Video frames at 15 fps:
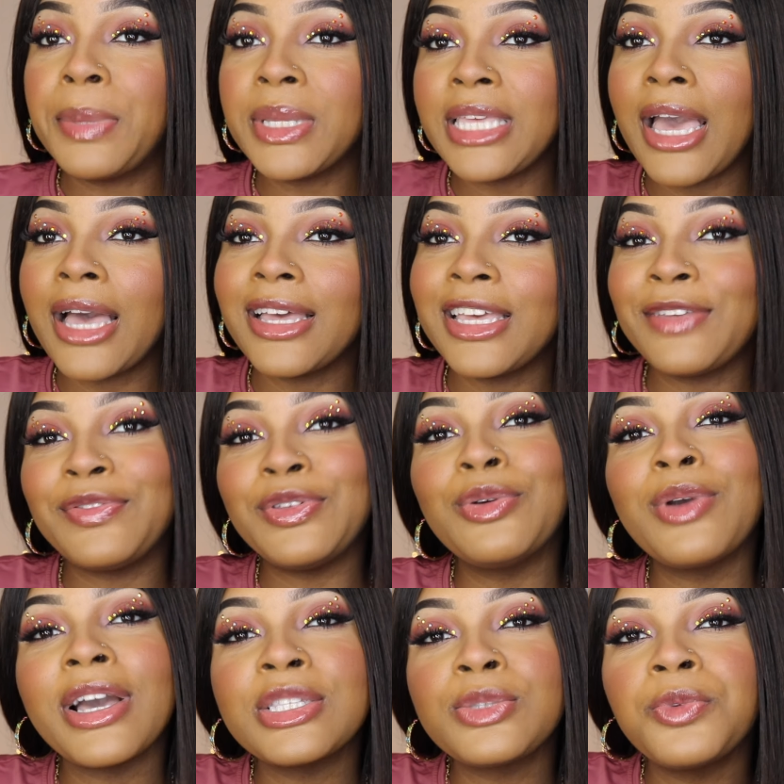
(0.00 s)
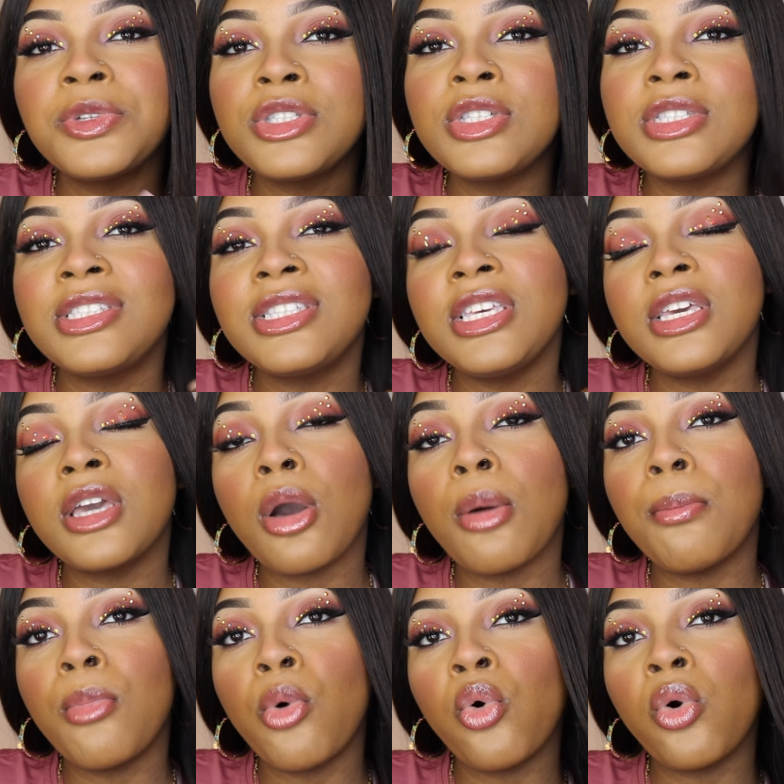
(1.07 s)
But yeah, if you guys want to see
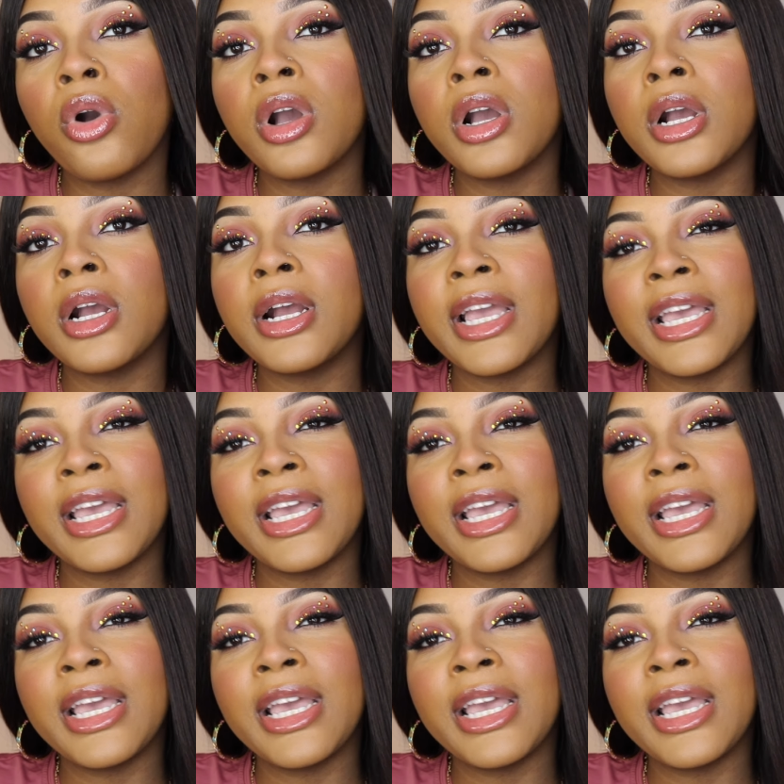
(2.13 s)
more